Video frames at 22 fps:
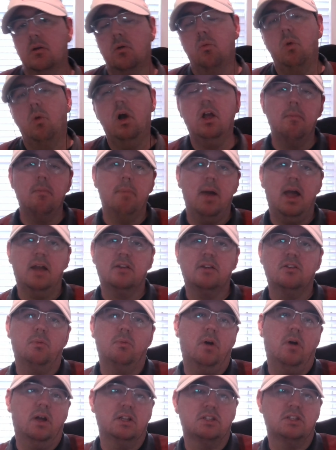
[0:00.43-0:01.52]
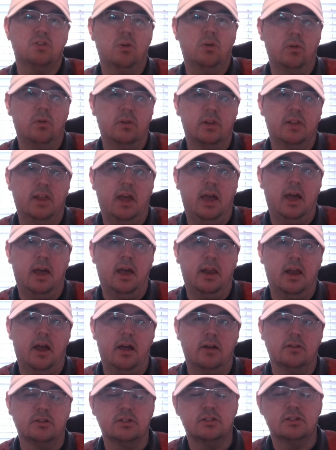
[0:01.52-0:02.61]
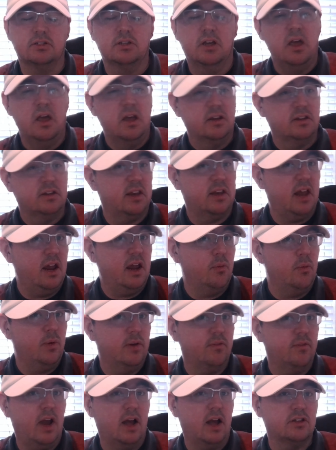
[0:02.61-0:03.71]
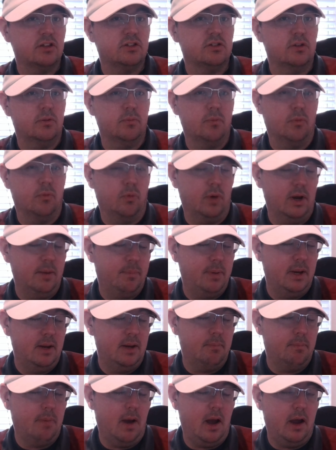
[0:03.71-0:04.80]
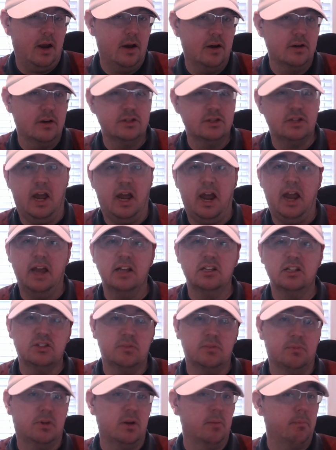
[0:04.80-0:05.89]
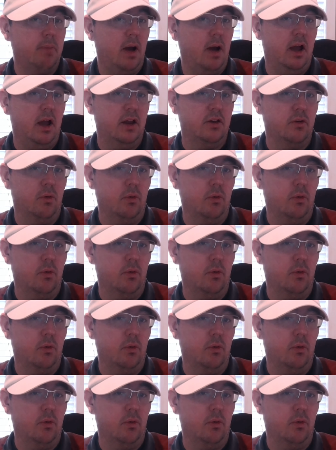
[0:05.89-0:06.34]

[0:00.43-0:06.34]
Welcome back to What Sold in the Hat House. Today we've got some repeat buyers and some combined